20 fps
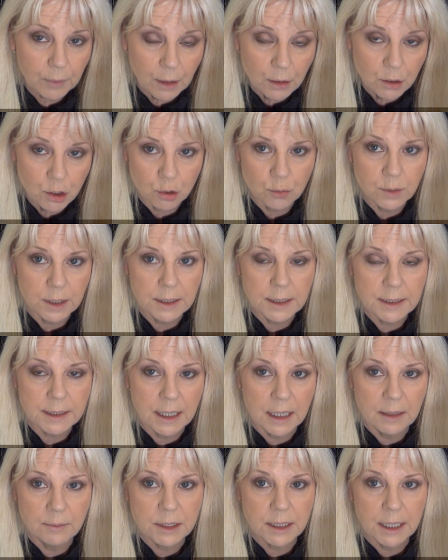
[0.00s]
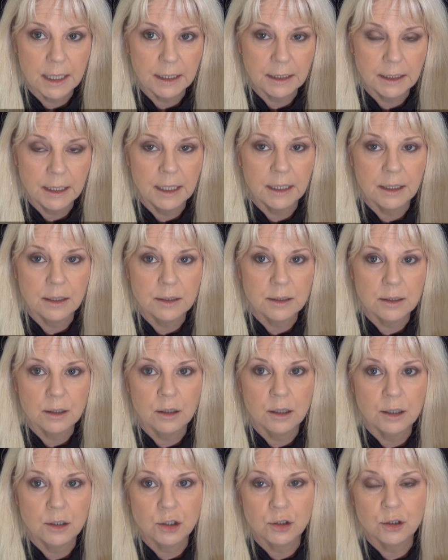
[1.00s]
doing the same technique as
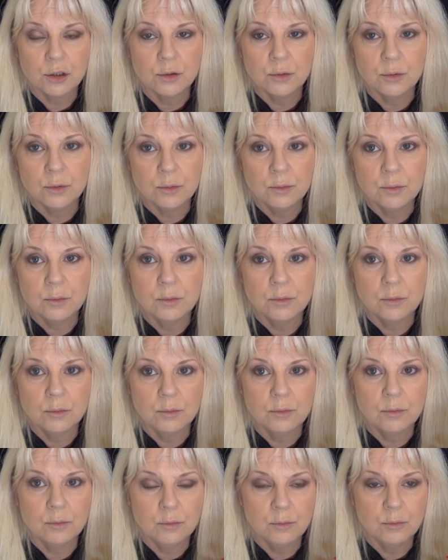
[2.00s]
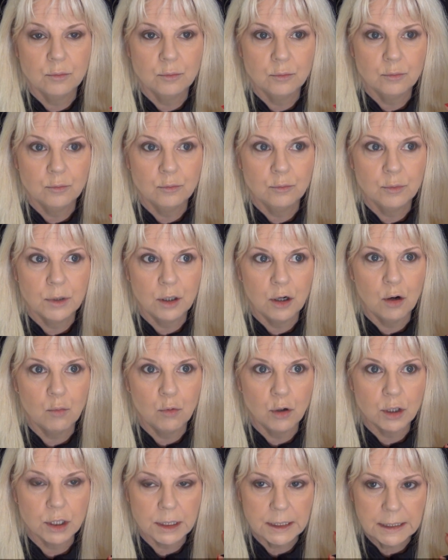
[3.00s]
I do when I
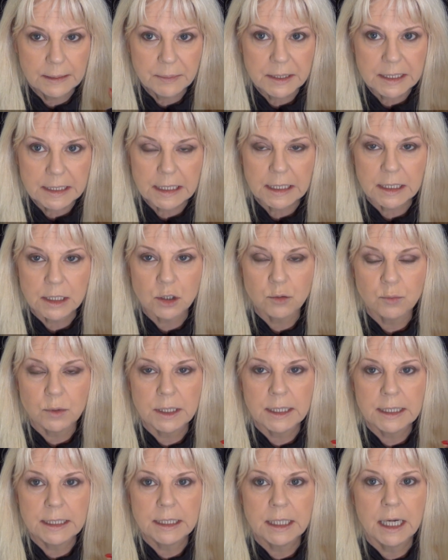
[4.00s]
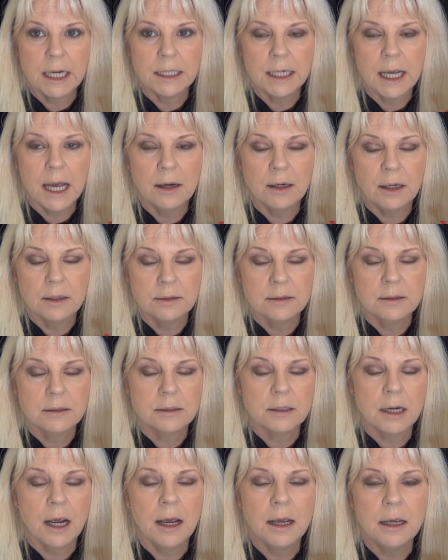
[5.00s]
want a lipstick to really stand out and
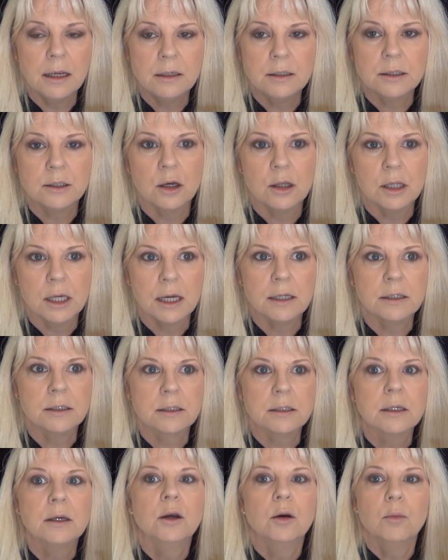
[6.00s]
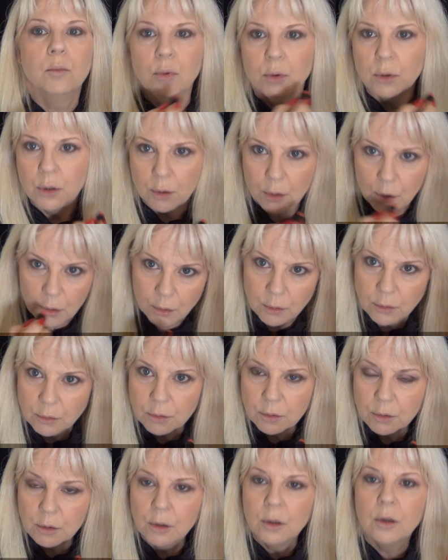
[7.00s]
stay. So that's put it on,